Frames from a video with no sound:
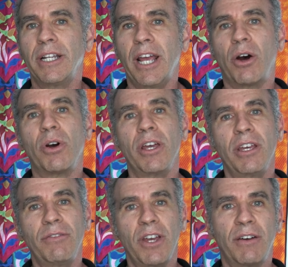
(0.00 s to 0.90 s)
Now,
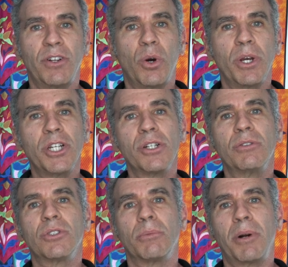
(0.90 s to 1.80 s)
if you have no
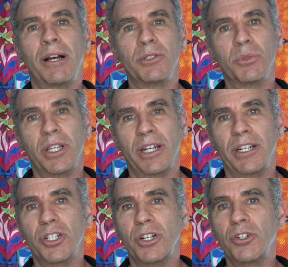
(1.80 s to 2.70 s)
issues, no problems with that
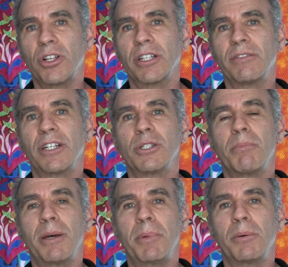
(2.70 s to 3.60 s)
ignition interlock device,
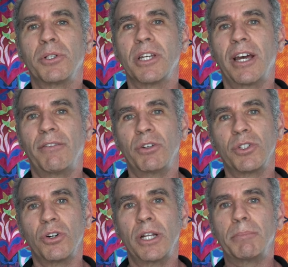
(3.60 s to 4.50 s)
you might be able to have
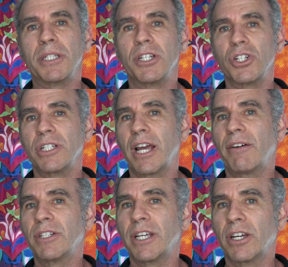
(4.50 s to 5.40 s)
your attorney petition to
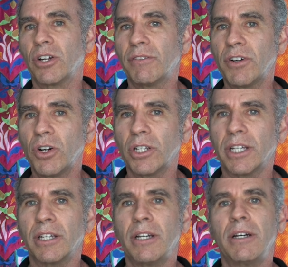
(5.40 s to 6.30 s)
have it taken off early.